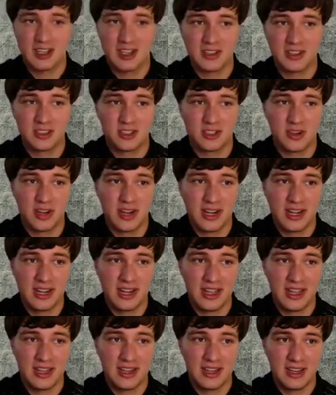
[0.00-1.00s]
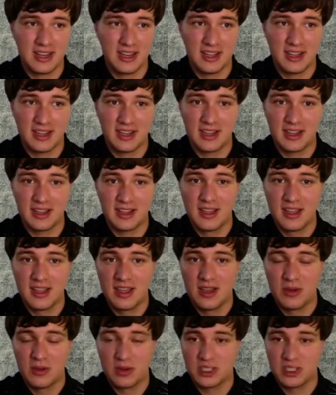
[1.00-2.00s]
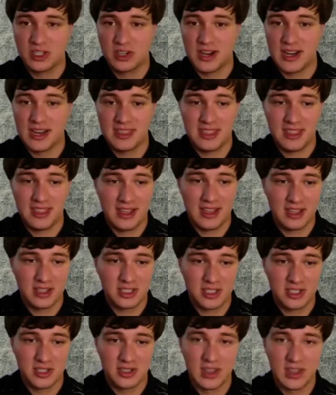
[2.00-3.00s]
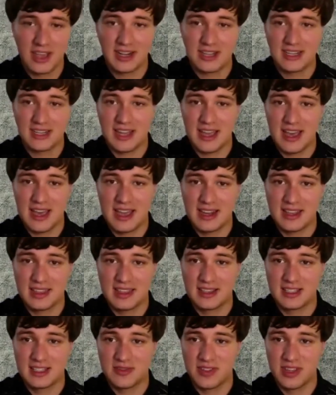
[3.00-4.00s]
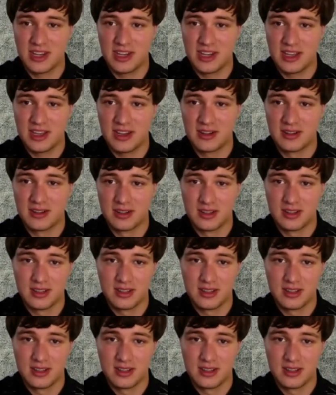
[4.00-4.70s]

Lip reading: sounds great, Andy. Was there anything else you'd like to add in this video?